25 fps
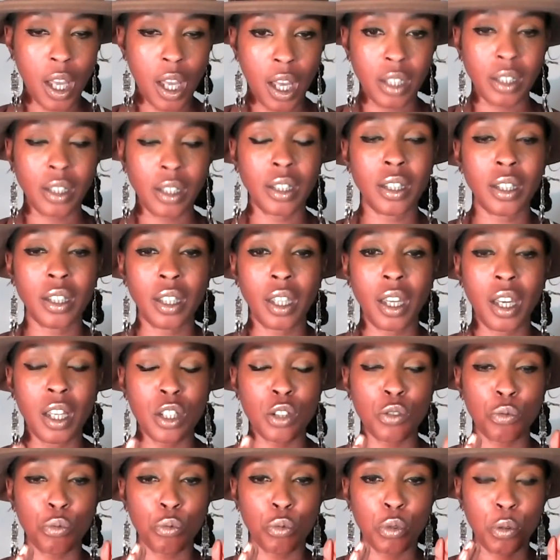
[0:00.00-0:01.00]
and he
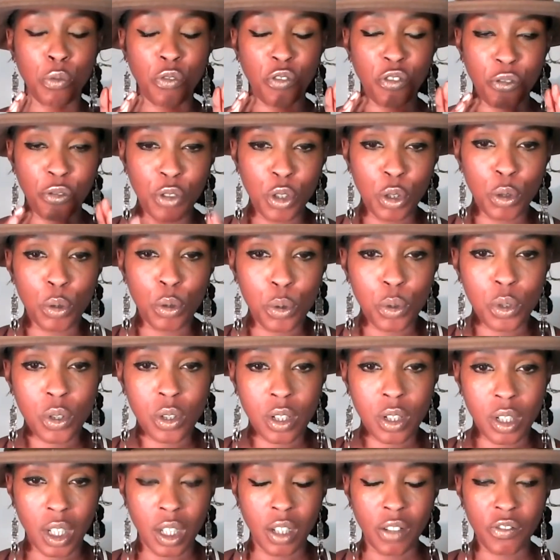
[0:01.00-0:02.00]
has
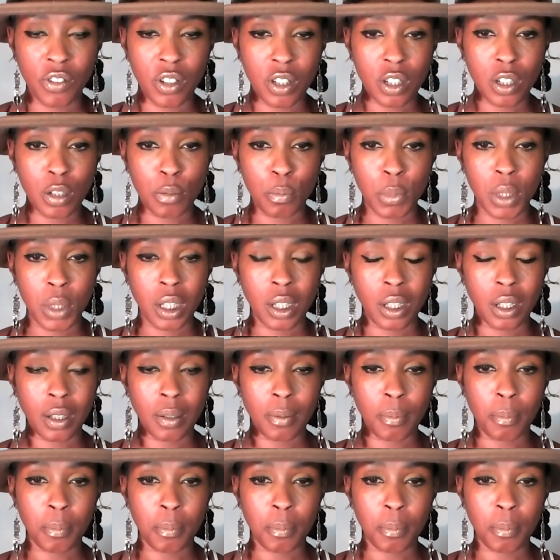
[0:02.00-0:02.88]
refused to give it to me.